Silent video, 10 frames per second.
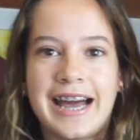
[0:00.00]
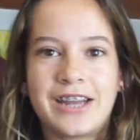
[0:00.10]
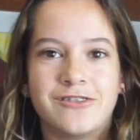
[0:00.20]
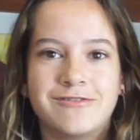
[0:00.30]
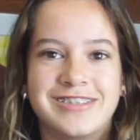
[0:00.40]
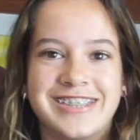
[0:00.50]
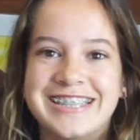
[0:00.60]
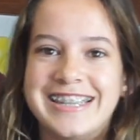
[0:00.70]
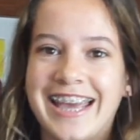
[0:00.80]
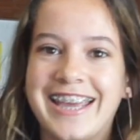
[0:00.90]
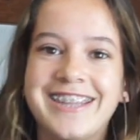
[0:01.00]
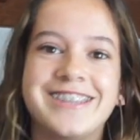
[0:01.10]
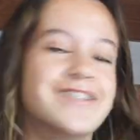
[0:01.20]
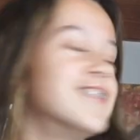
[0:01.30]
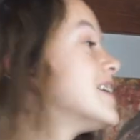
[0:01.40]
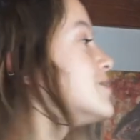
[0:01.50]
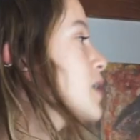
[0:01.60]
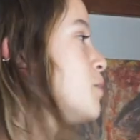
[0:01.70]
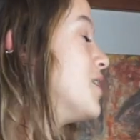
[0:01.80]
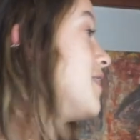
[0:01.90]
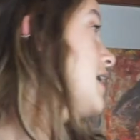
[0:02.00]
I don't dislike it, so that's why I put it